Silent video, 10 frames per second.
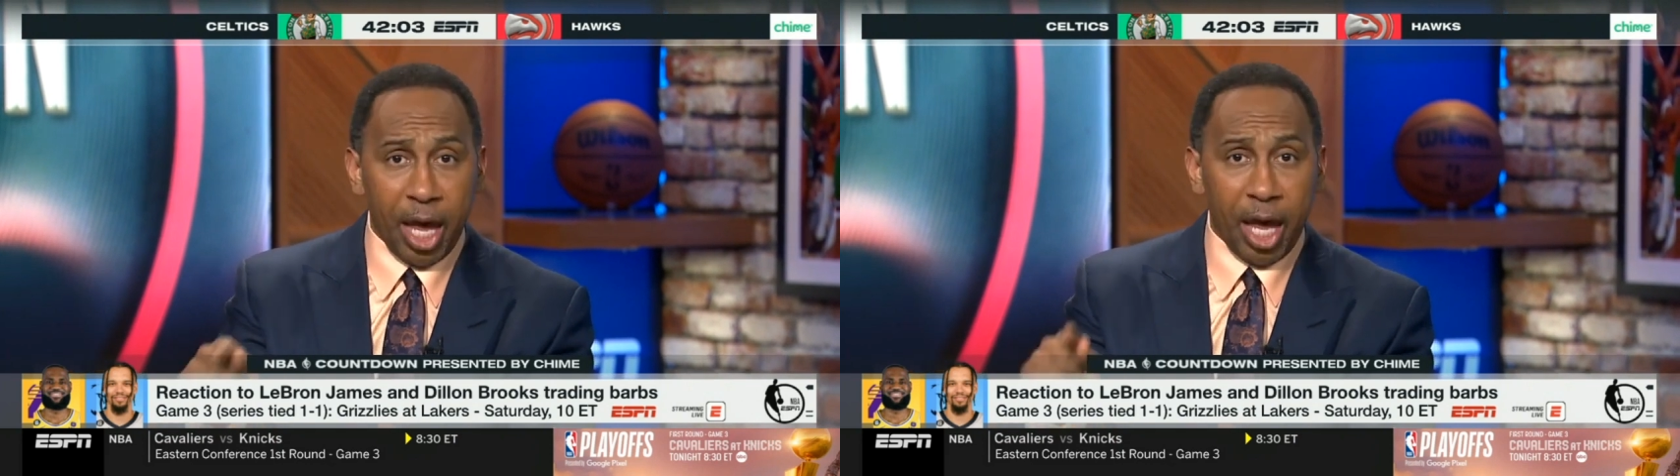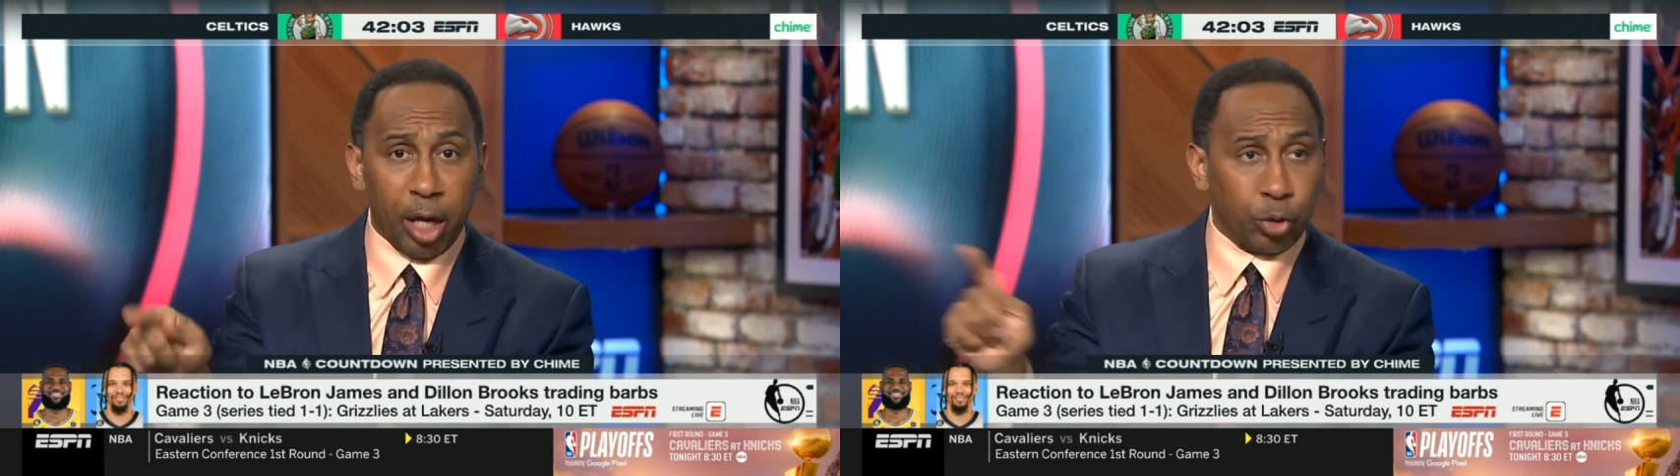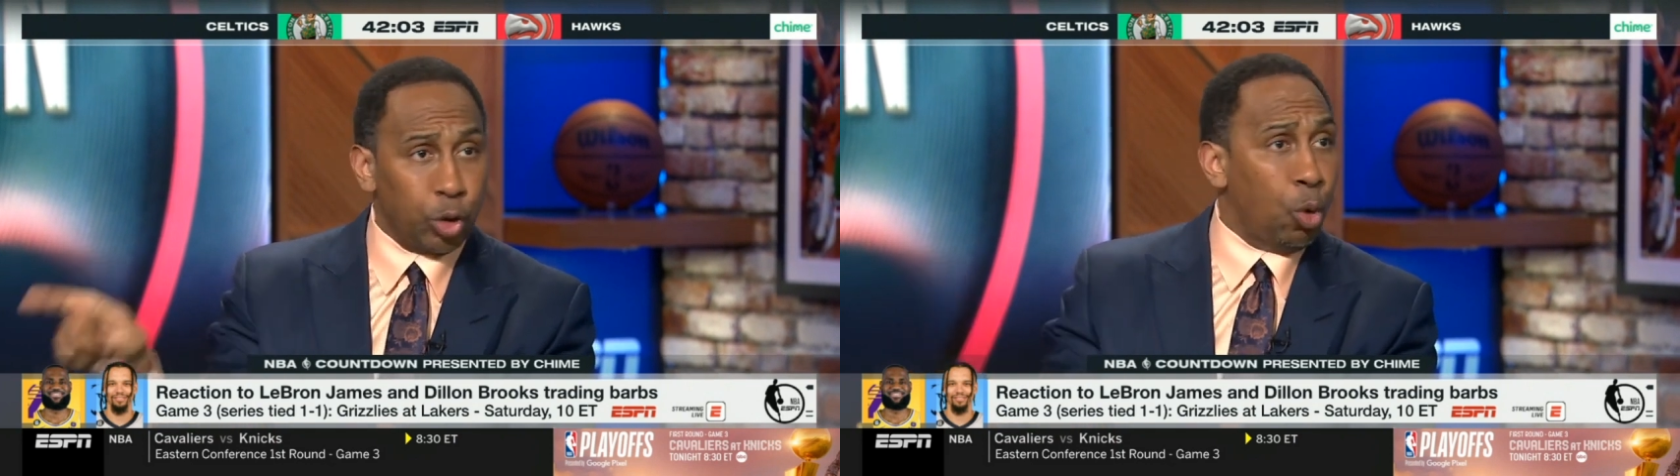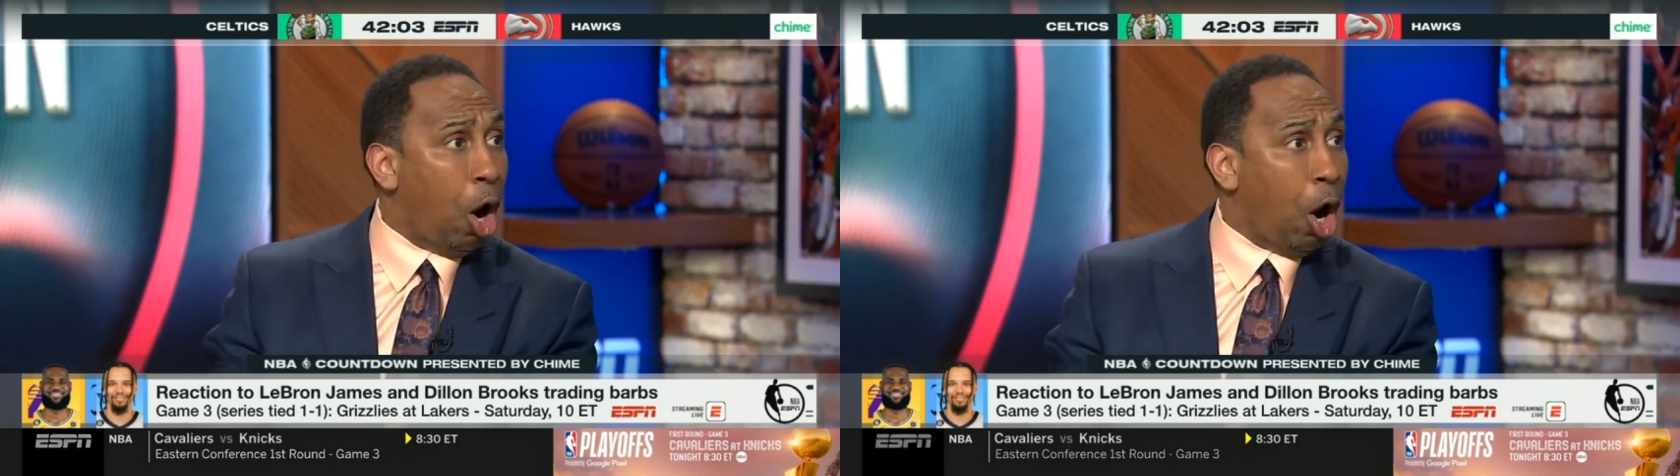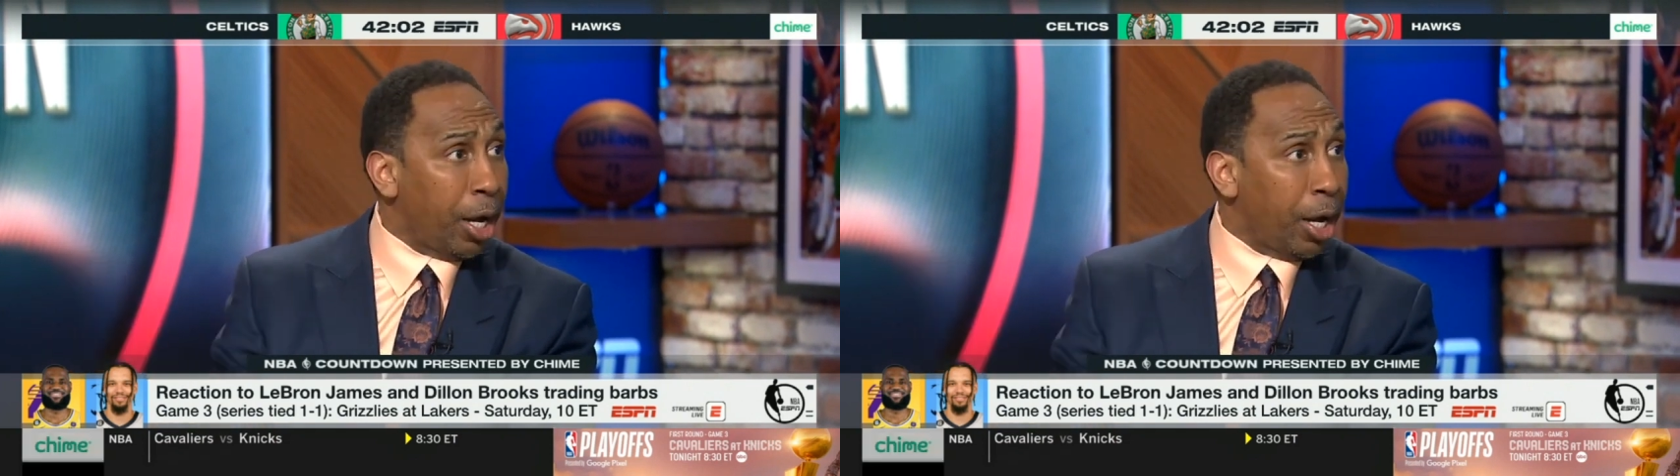hell you
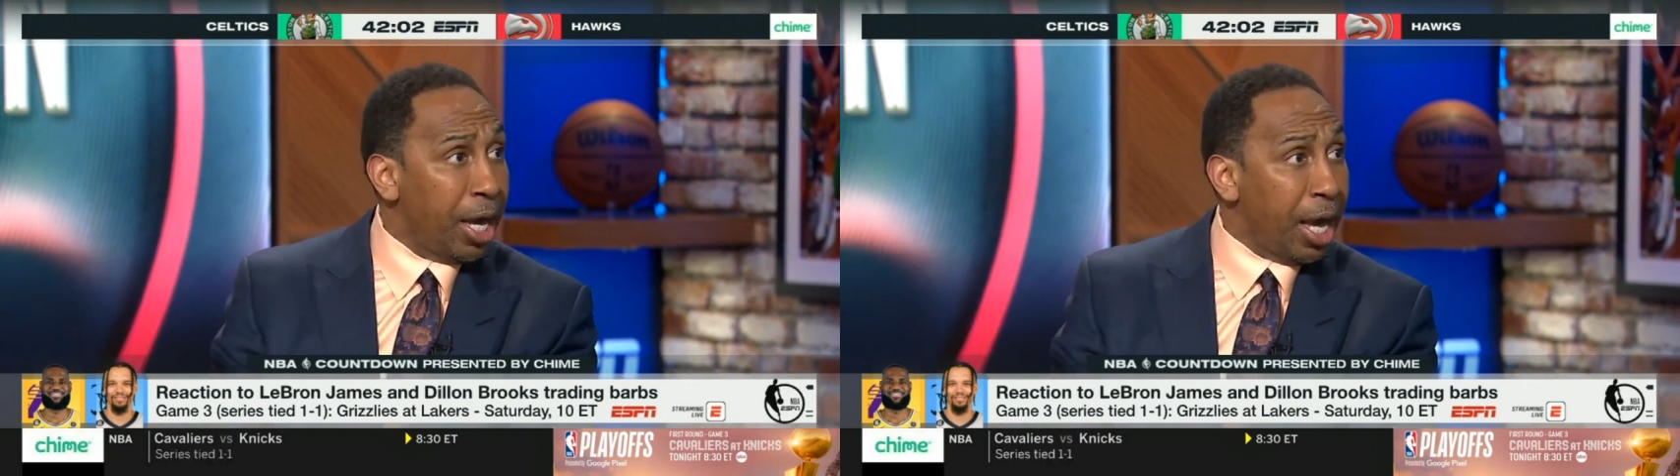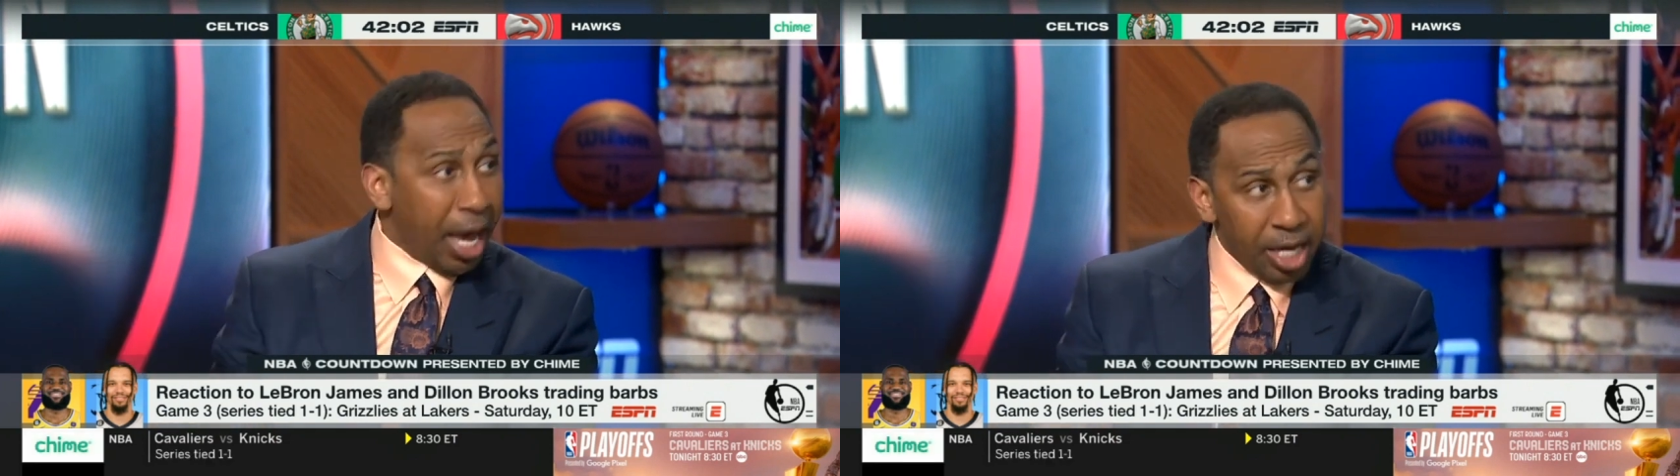are. And